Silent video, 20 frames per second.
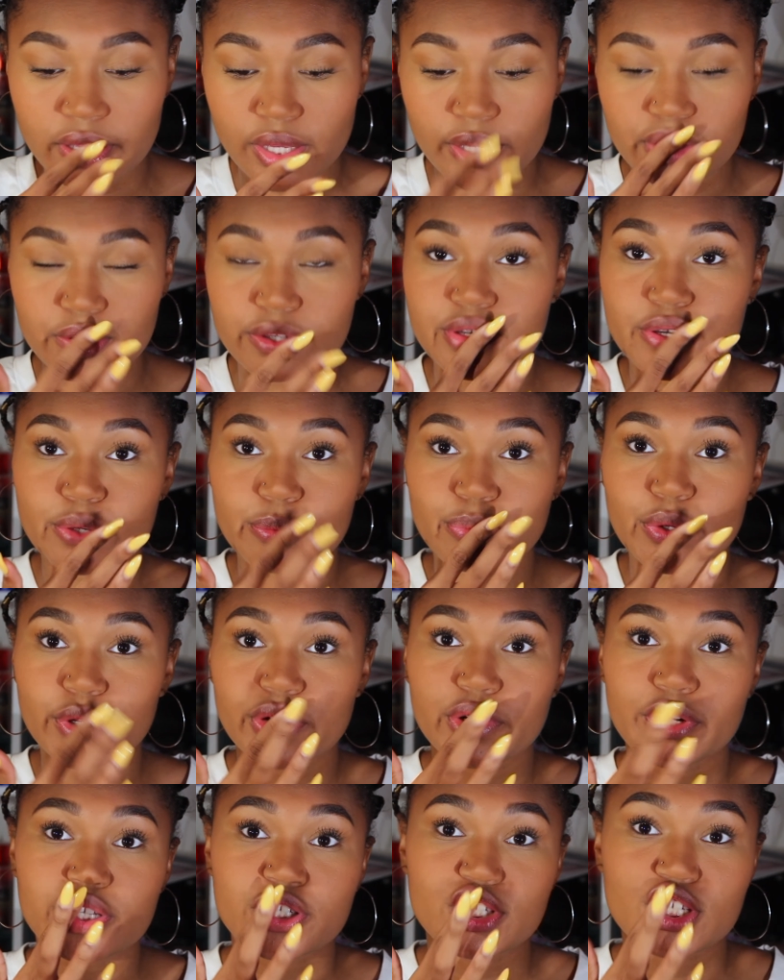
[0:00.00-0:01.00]
And you can put
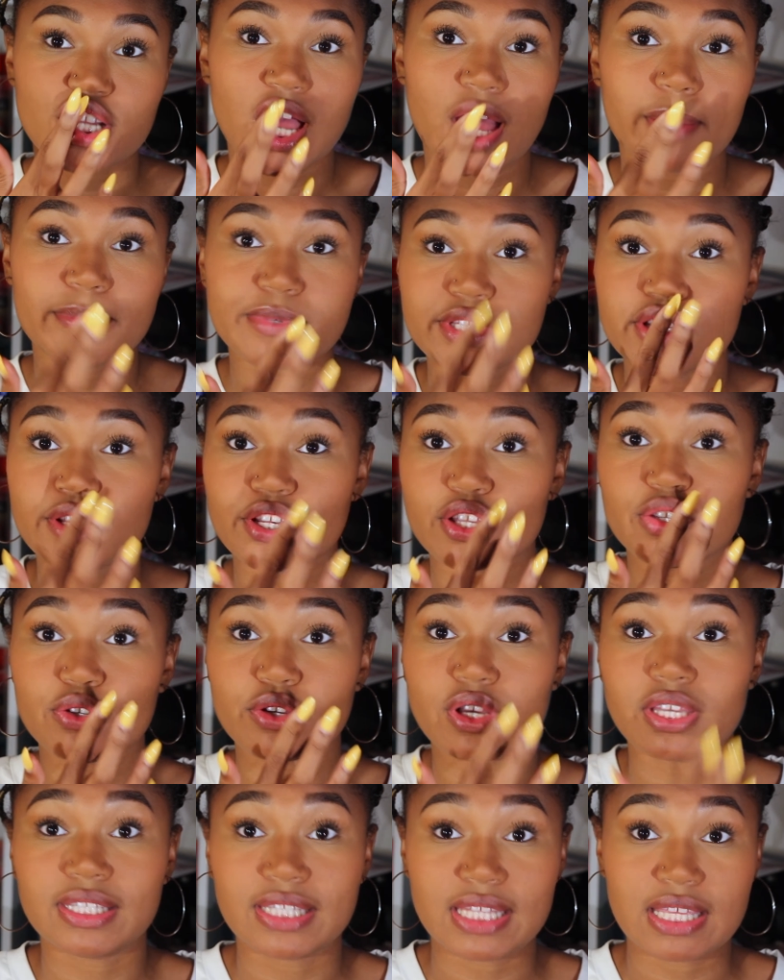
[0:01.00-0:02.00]
on a chapstick, you
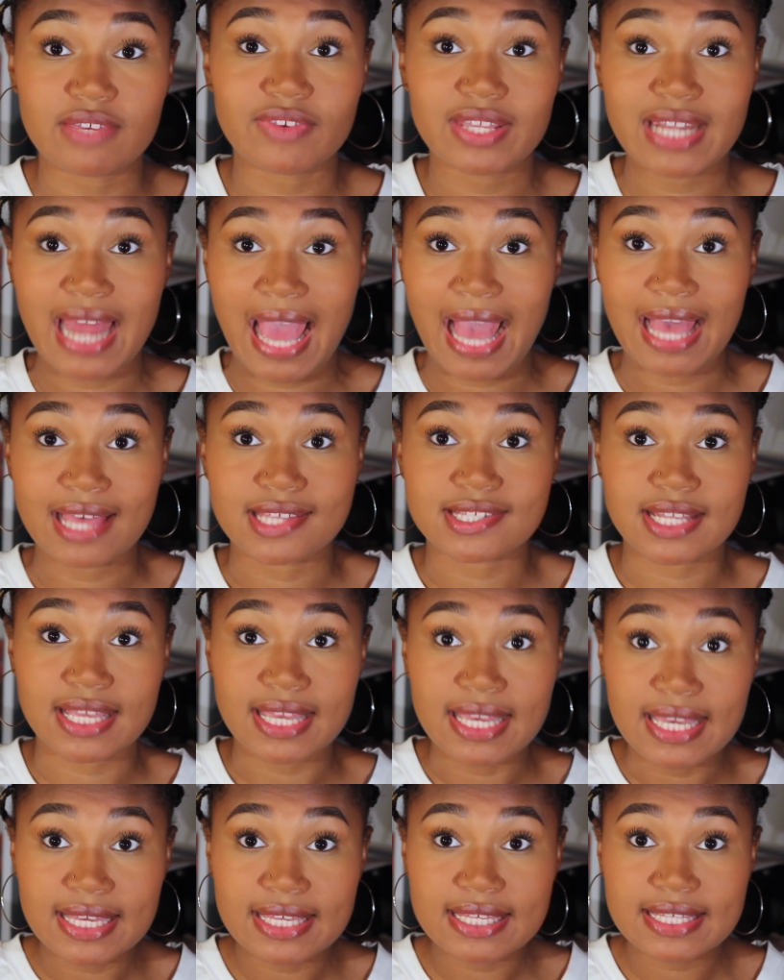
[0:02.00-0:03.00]
can leave it as
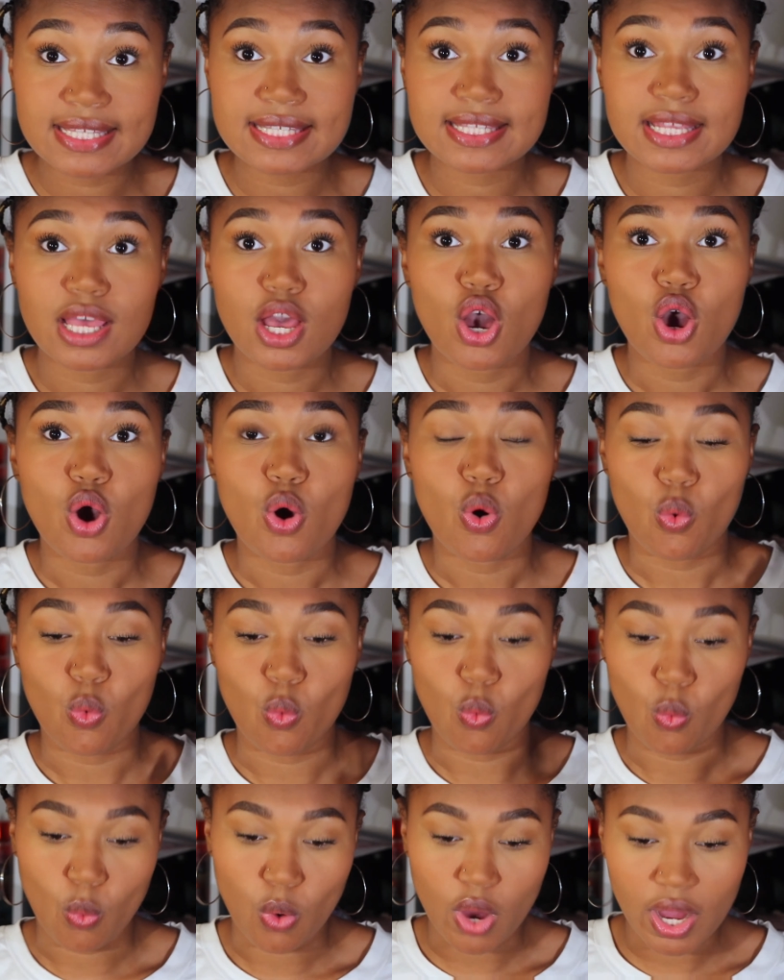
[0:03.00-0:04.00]
is,
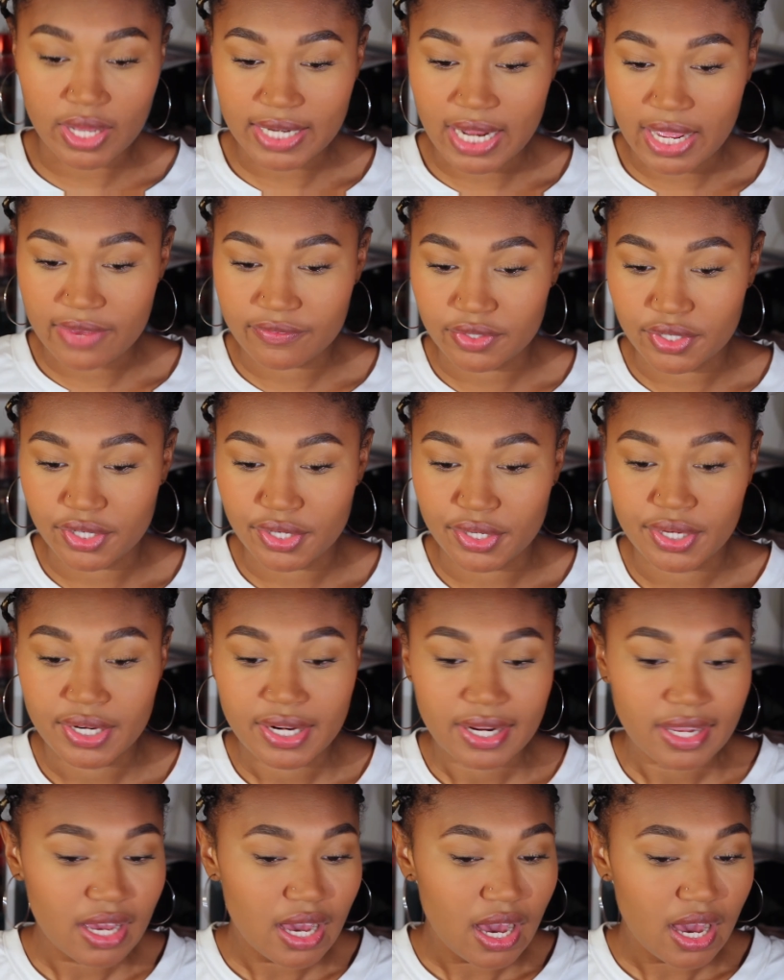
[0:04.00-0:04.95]
whatever.